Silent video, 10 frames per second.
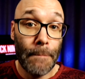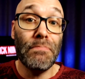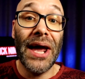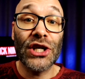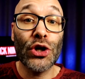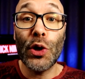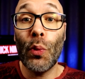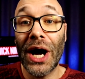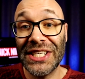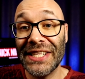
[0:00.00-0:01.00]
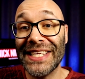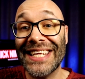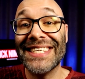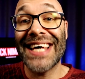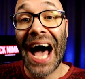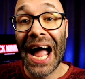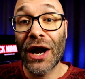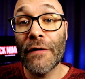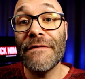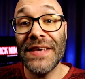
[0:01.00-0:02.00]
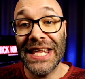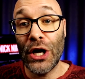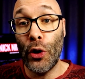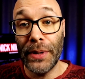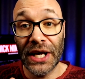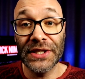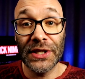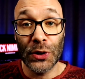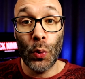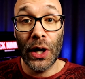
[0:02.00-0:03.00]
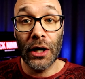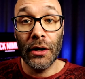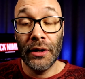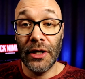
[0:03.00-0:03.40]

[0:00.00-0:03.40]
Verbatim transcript: Make you watch this entire video because it's a winner.